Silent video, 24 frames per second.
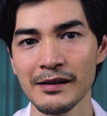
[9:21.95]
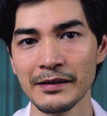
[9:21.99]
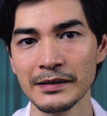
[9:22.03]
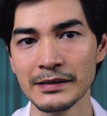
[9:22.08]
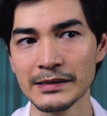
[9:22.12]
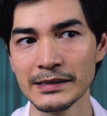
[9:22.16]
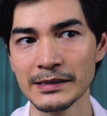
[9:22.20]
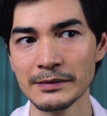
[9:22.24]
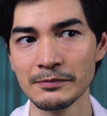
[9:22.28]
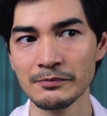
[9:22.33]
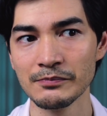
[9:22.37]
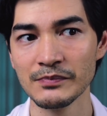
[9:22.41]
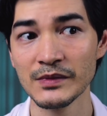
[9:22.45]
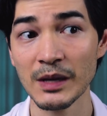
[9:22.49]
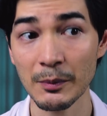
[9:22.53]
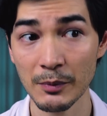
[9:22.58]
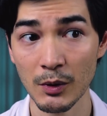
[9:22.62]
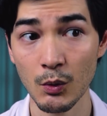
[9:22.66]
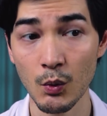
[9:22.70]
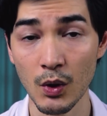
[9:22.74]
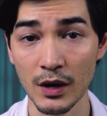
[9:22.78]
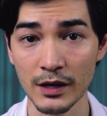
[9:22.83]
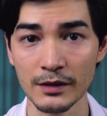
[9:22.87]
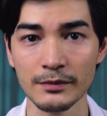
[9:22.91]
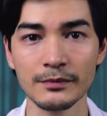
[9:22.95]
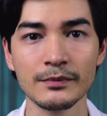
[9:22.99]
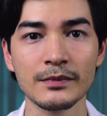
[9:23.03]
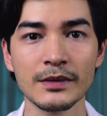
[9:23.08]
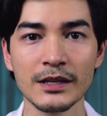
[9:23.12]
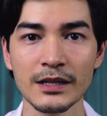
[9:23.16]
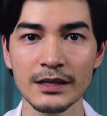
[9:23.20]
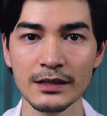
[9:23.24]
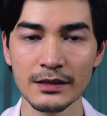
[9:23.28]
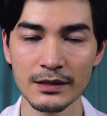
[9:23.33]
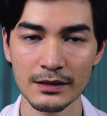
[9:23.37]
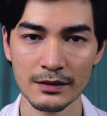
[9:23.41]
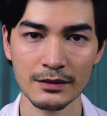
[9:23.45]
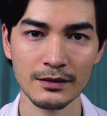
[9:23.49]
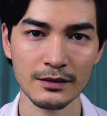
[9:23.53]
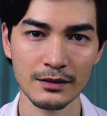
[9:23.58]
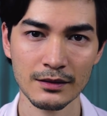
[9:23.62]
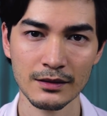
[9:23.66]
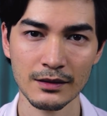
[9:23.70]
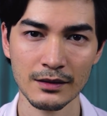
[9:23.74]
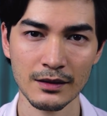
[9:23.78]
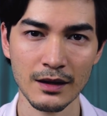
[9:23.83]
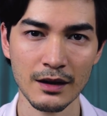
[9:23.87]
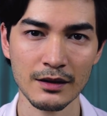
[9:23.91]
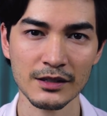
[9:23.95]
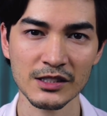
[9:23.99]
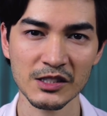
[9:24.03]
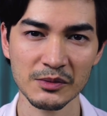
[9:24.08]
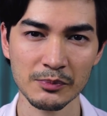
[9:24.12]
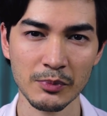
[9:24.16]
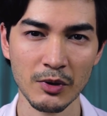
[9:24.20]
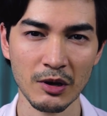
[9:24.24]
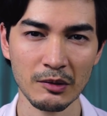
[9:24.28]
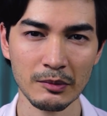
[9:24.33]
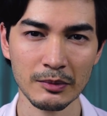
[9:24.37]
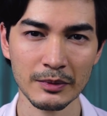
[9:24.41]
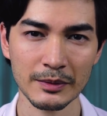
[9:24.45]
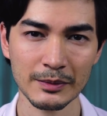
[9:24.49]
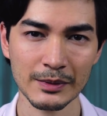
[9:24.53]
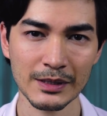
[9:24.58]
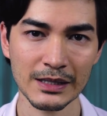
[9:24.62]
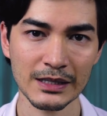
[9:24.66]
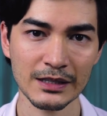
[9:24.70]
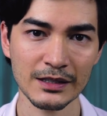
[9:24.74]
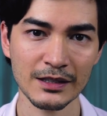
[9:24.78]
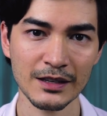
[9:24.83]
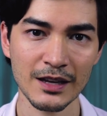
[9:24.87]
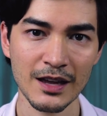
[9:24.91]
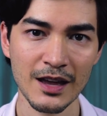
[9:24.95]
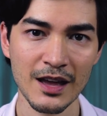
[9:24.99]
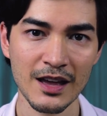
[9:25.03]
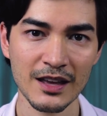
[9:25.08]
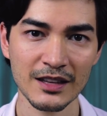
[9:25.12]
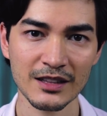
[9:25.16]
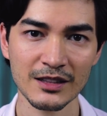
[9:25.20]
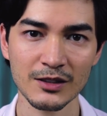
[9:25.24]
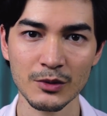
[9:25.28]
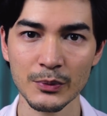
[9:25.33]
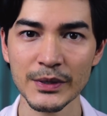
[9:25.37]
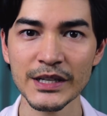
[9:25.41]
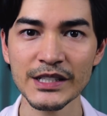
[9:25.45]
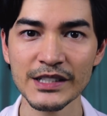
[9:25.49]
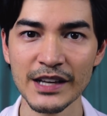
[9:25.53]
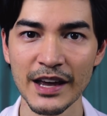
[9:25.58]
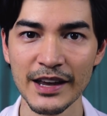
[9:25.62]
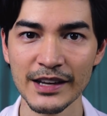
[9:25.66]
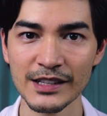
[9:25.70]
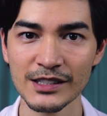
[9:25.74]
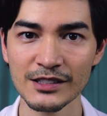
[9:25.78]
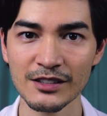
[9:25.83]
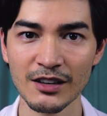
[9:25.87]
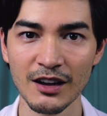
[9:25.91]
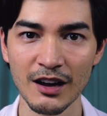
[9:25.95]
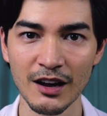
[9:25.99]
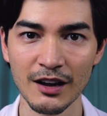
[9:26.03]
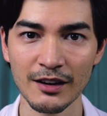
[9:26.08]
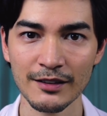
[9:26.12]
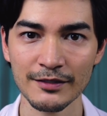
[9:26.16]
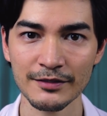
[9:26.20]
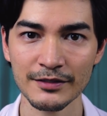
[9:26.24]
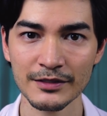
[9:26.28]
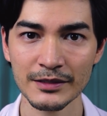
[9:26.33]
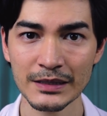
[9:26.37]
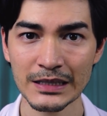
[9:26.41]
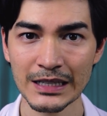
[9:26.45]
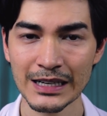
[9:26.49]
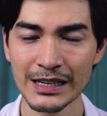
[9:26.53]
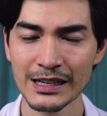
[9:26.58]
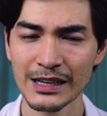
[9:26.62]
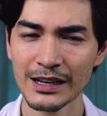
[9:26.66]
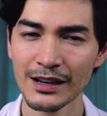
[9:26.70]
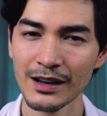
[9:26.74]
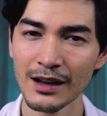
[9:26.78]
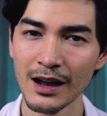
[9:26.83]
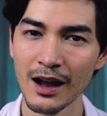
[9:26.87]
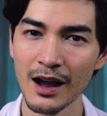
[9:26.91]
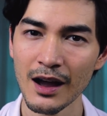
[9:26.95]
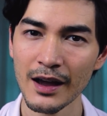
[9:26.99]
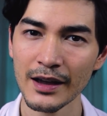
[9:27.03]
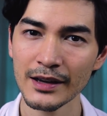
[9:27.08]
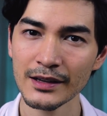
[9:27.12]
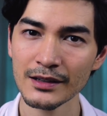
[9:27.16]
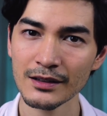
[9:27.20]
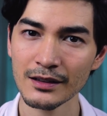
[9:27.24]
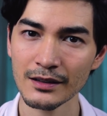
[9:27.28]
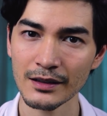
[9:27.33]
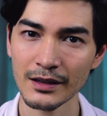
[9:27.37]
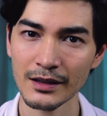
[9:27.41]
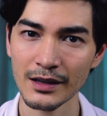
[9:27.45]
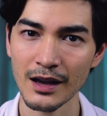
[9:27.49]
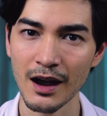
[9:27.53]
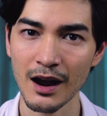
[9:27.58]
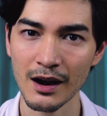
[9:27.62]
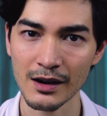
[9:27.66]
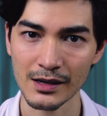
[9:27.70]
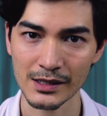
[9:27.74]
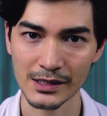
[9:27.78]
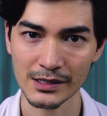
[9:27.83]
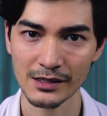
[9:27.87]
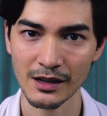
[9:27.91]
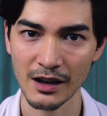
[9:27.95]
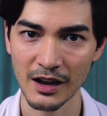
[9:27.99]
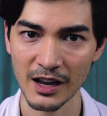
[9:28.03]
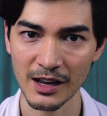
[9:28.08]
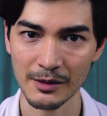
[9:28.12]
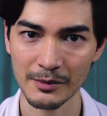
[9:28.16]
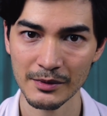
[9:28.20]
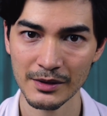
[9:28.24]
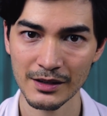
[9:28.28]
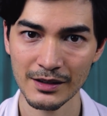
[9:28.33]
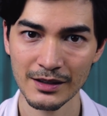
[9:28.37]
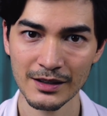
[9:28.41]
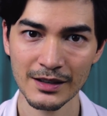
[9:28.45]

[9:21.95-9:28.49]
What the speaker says: Number one, there's probably 3 days of kind of a hard time,